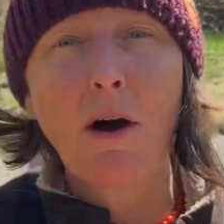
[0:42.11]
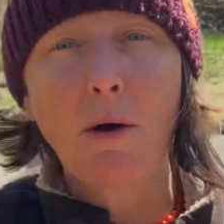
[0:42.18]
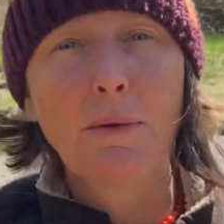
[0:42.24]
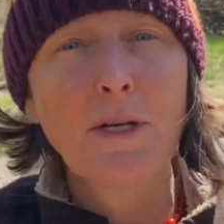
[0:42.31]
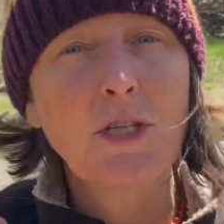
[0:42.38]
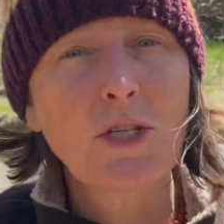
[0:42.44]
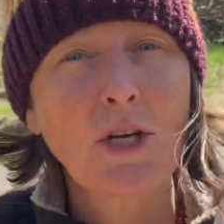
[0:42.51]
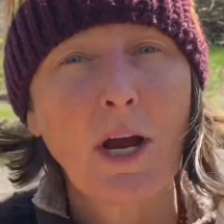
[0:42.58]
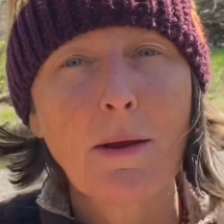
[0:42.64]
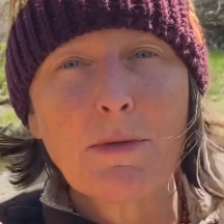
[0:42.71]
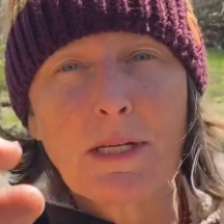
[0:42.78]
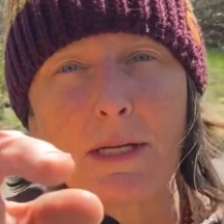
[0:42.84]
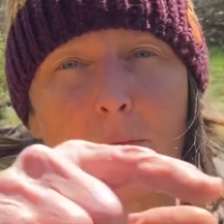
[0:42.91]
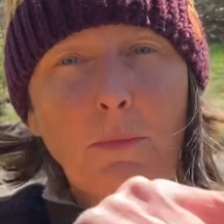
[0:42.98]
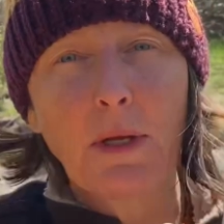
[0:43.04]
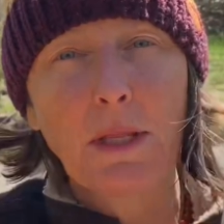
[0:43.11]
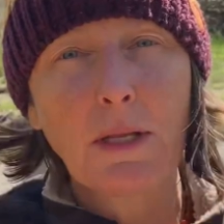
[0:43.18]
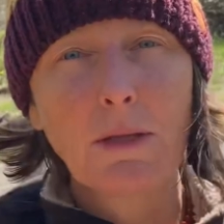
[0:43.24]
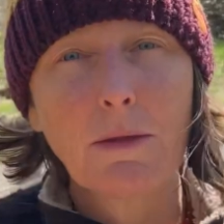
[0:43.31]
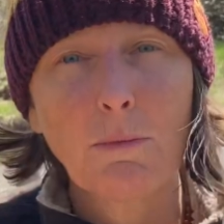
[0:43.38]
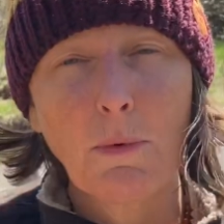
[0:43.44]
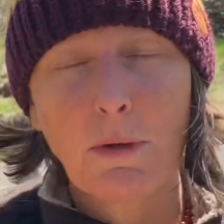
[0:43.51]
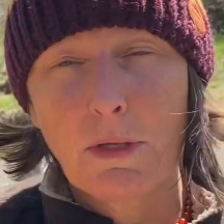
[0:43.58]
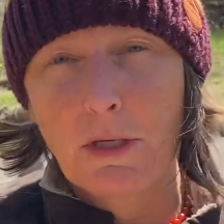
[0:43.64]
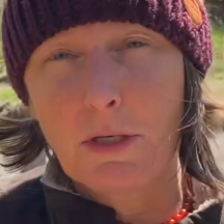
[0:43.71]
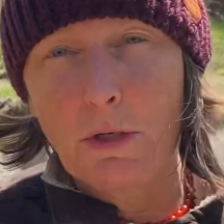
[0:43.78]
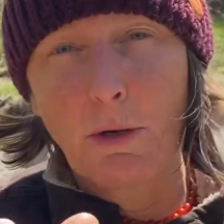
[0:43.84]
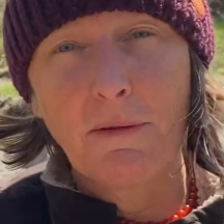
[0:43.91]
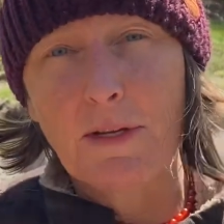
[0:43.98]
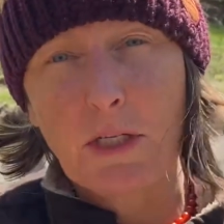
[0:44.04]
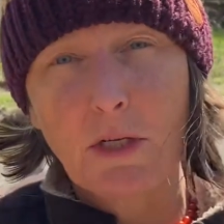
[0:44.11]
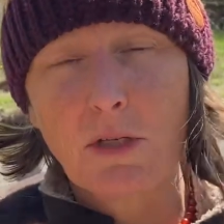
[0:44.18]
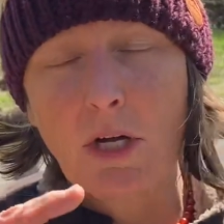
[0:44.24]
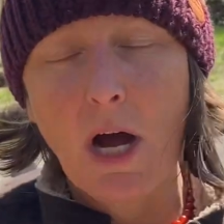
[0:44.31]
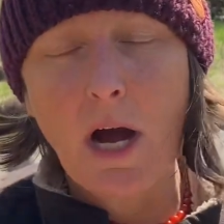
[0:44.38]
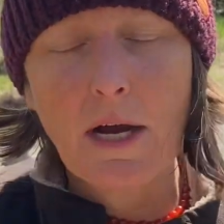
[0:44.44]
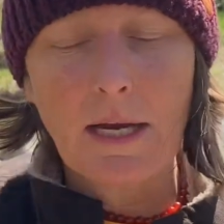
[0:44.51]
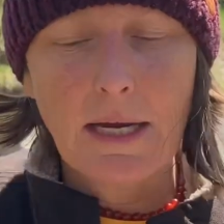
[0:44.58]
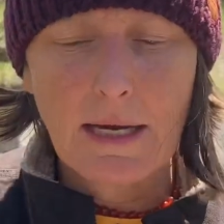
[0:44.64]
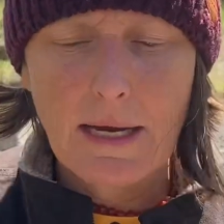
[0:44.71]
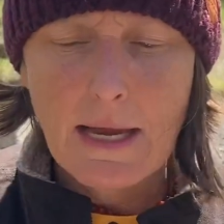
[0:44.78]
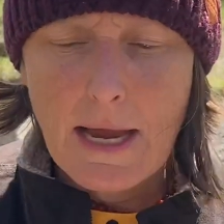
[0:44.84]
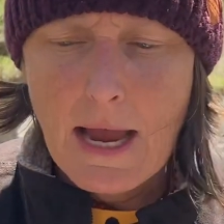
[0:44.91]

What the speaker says: always chimes in when the two of us are talking.